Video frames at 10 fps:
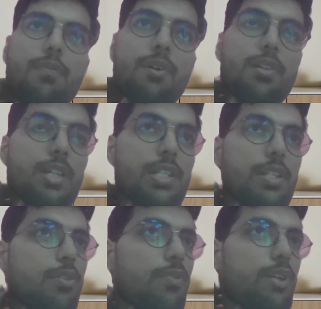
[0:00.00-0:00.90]
have discussed
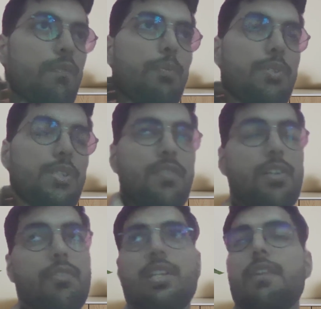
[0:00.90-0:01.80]
overall VPC, you
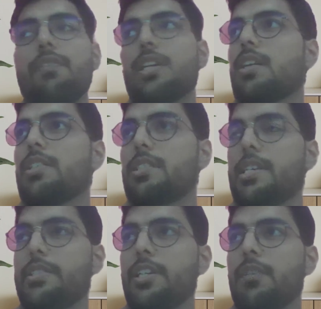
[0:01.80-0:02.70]
can do the level of
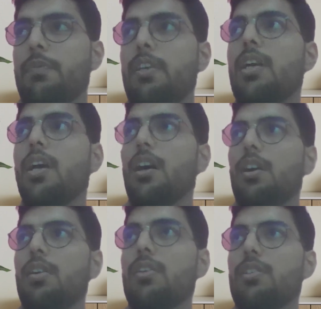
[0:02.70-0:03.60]
transit gateway,
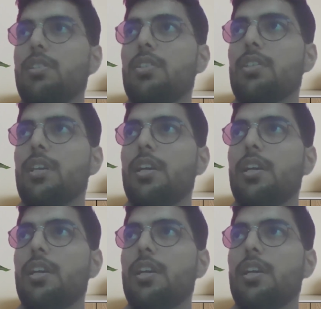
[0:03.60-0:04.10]
or